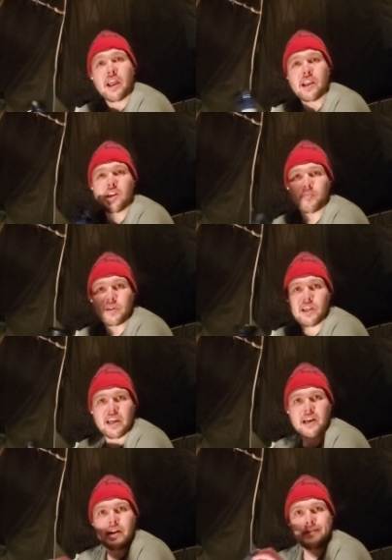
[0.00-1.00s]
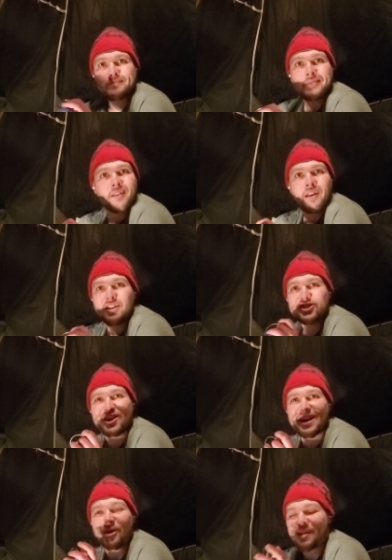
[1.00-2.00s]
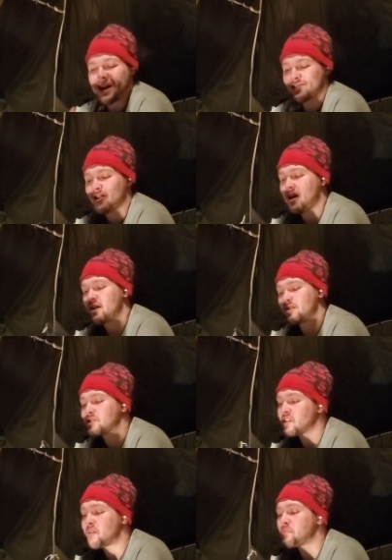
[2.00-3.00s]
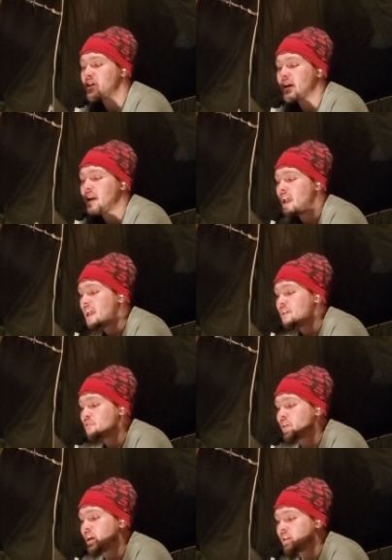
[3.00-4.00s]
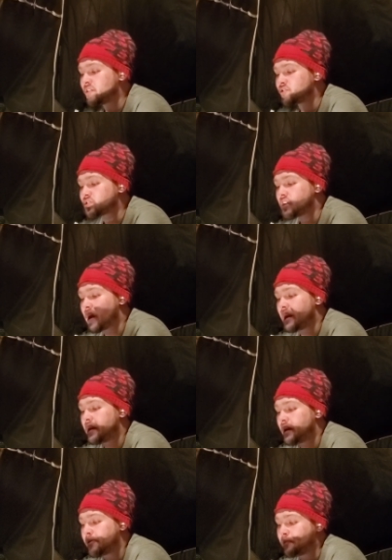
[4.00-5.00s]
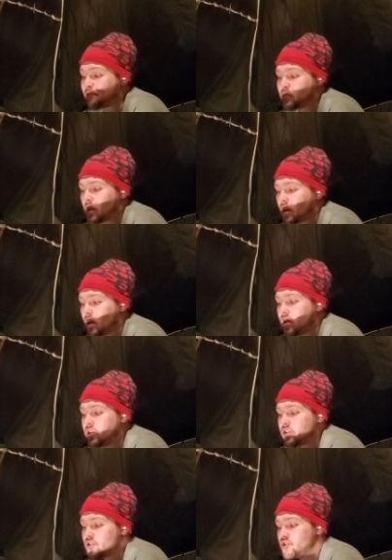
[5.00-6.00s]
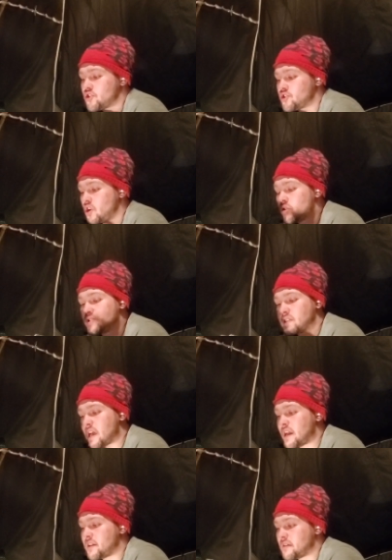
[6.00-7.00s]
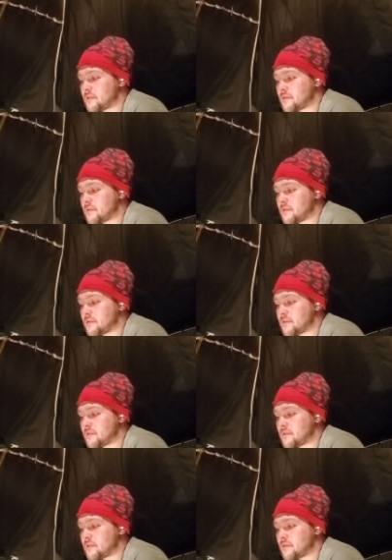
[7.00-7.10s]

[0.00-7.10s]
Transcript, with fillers: And it could be like a channel mascot or something that just kind of just shows that,